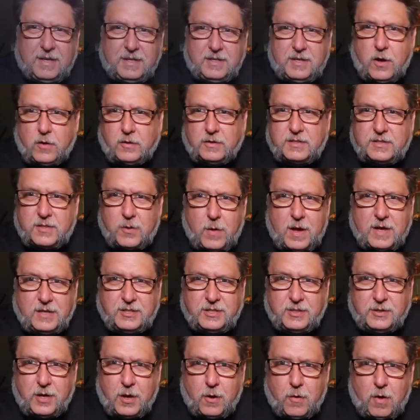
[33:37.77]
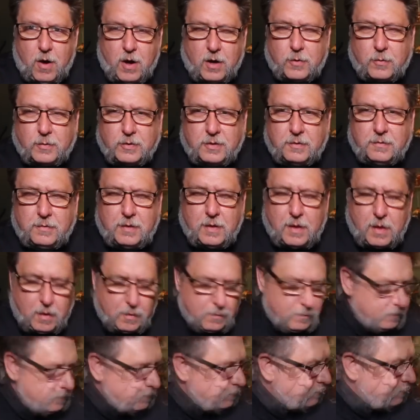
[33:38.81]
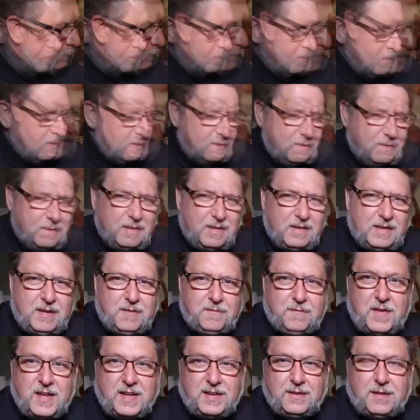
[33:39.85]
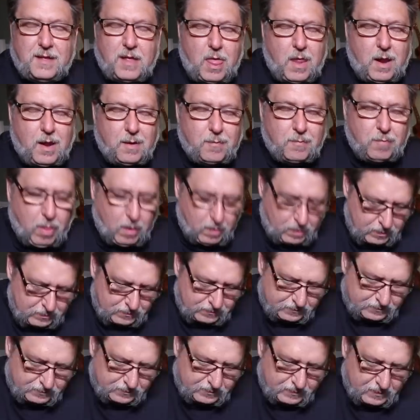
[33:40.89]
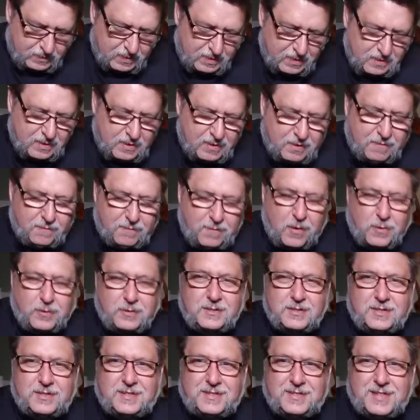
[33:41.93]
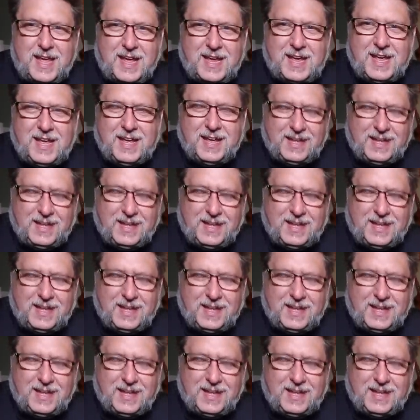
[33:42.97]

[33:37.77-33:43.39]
Now, so as you know, Aqua... Uh, thank... Uh, folks, thank...